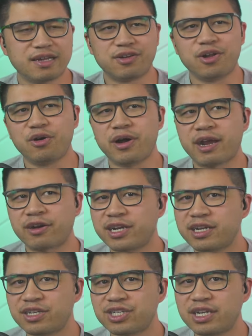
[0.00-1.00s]
no air
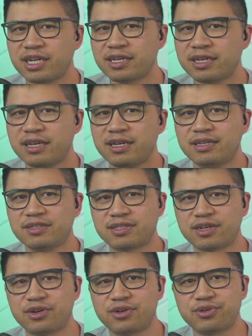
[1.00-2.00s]
conditioning.
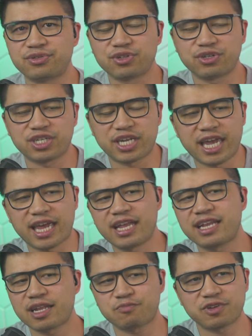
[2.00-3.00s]
So Georgia
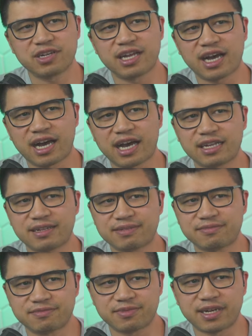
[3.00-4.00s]
can get pretty hot,
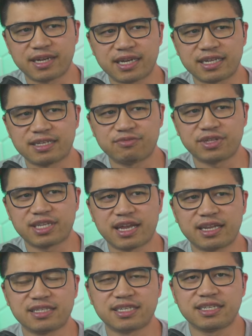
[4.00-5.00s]
but with
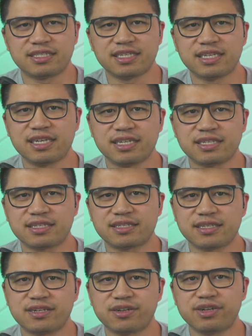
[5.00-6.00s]
that intense heat,
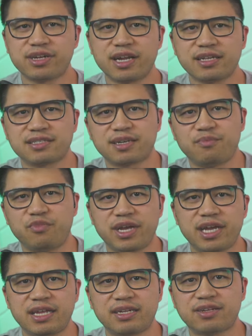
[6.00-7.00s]
you know, you're getting some
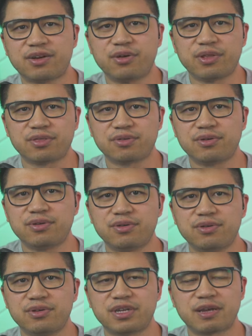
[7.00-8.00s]
wind going
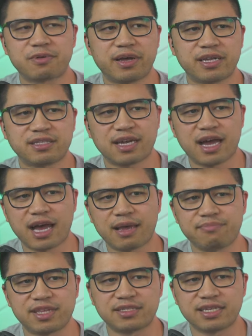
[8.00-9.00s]
through. You could probably
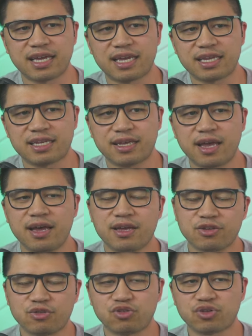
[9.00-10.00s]
time the day
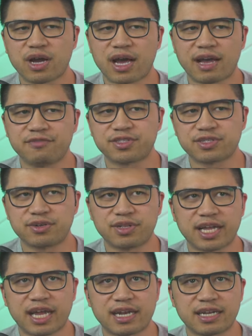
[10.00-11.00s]
you drive. So
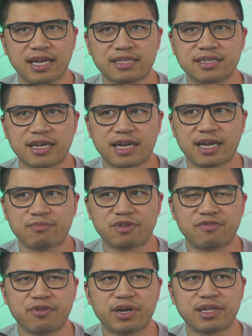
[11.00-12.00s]
like at nighttime,
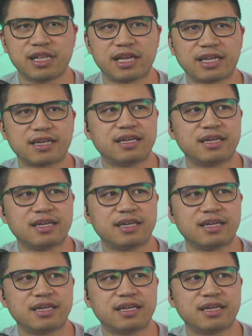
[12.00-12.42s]
avoid like